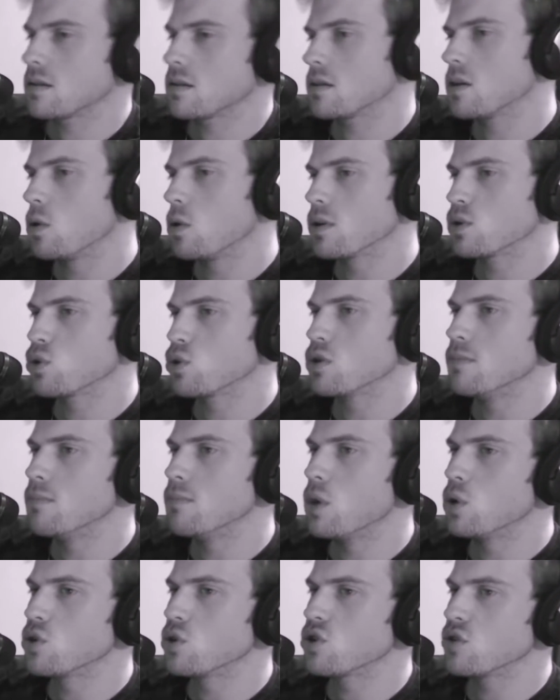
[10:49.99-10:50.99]
going through the
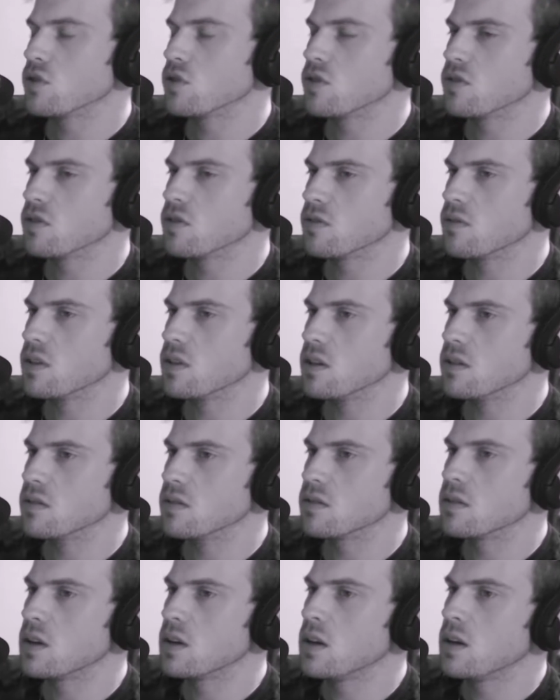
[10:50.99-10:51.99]
motions of
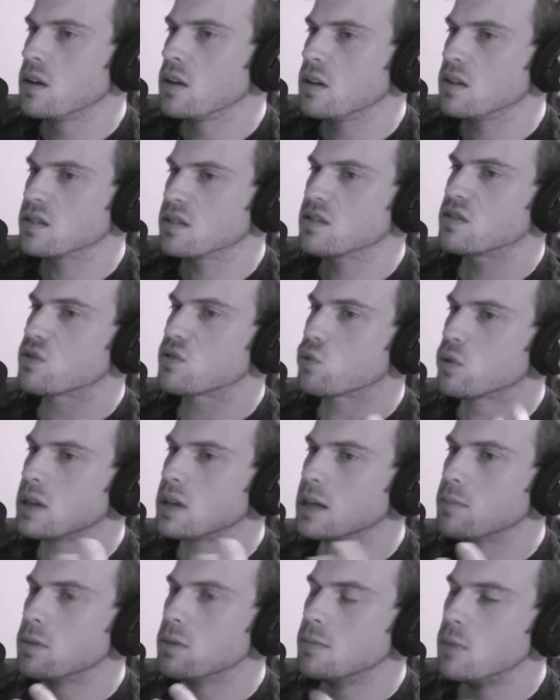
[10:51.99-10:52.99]
these
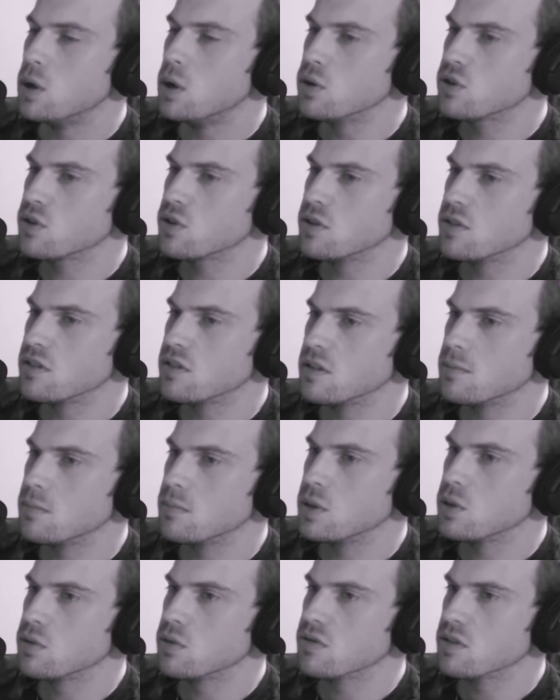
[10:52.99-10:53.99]
extreme emotions in
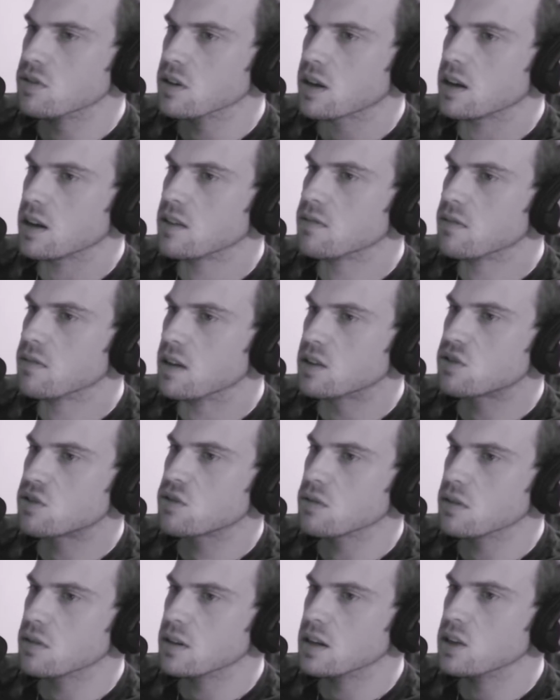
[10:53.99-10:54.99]
music, and
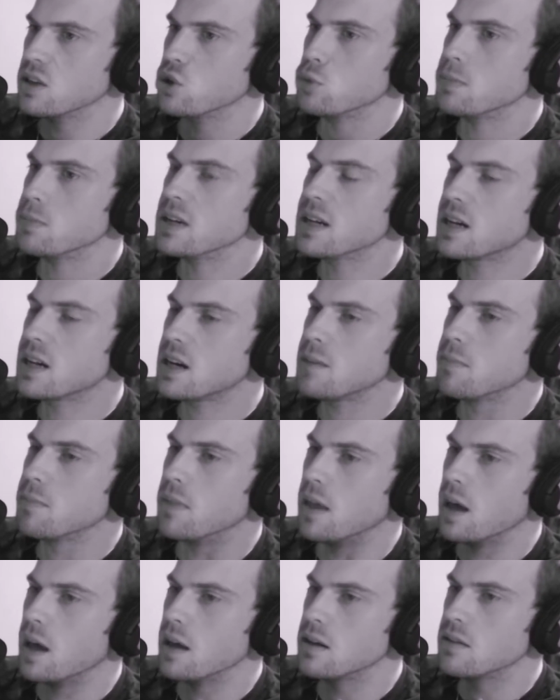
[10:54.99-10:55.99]
eventually you become
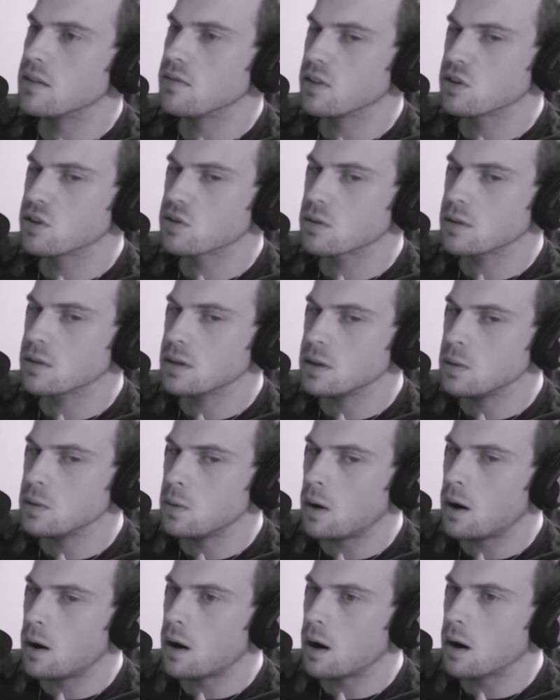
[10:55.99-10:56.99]
that. Eventually you
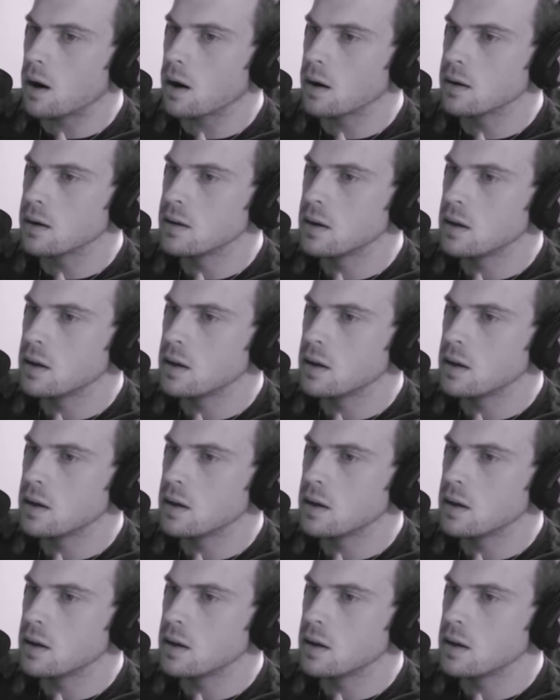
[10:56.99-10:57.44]
are.